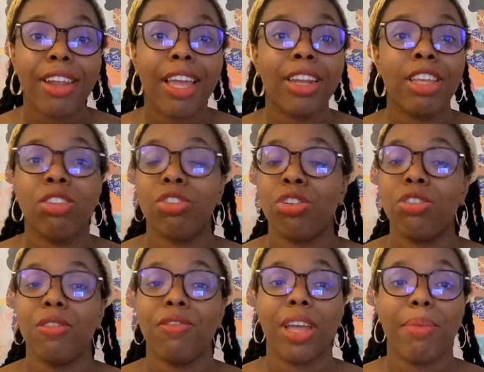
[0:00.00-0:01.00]
and he turned
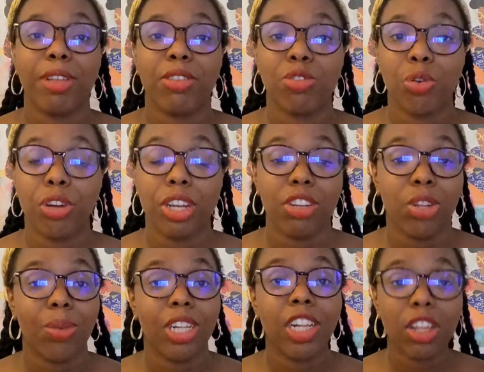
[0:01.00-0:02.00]
the family story into
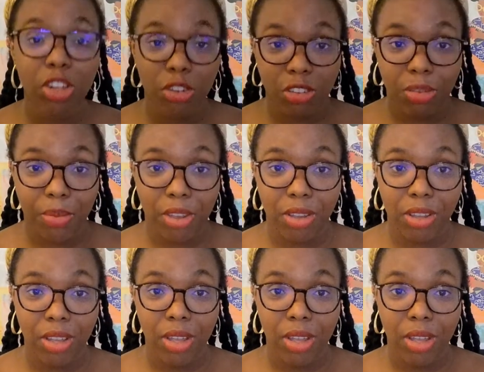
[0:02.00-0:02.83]
a children's book